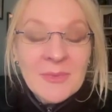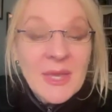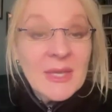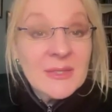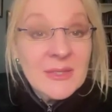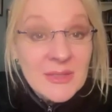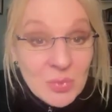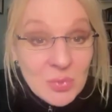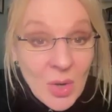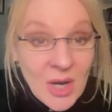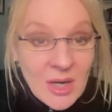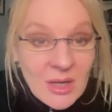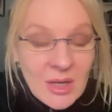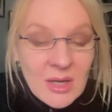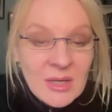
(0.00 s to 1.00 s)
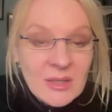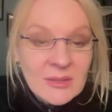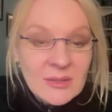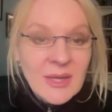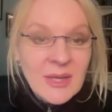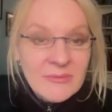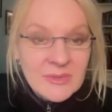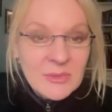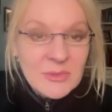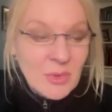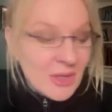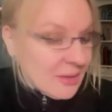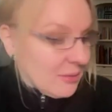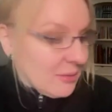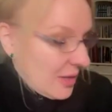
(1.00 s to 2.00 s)
Cayce's work, on Kevin's
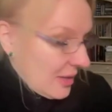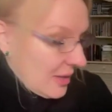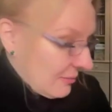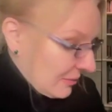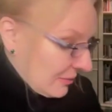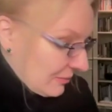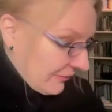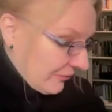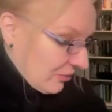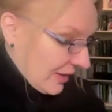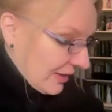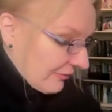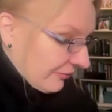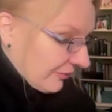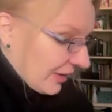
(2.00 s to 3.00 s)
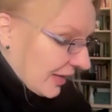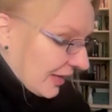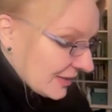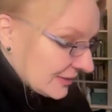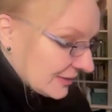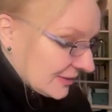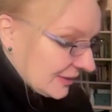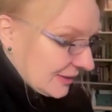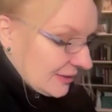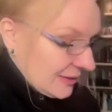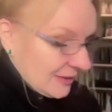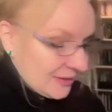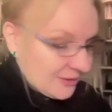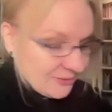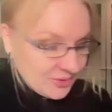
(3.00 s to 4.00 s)
work. And before I forget,
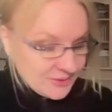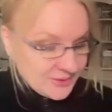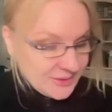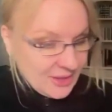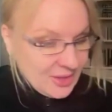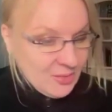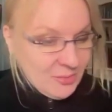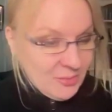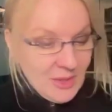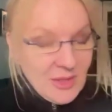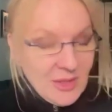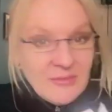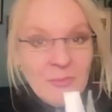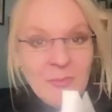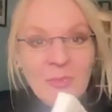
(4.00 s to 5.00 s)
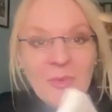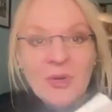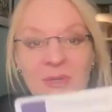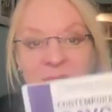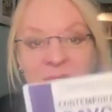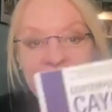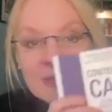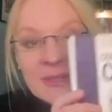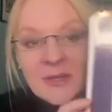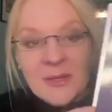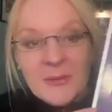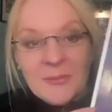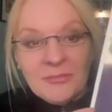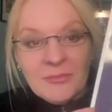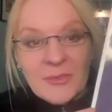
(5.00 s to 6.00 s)
there's a couple of books.
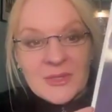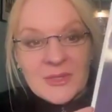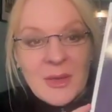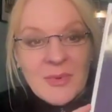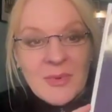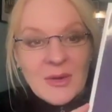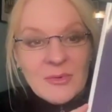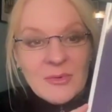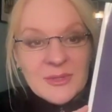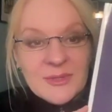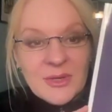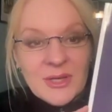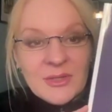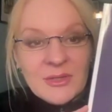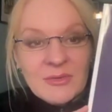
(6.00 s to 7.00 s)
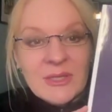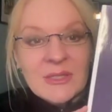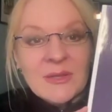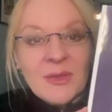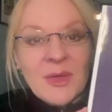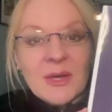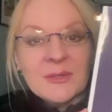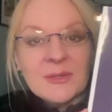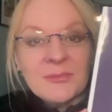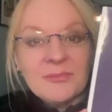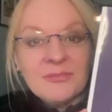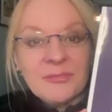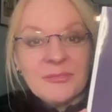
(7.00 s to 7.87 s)
Is that backwards or can you read that?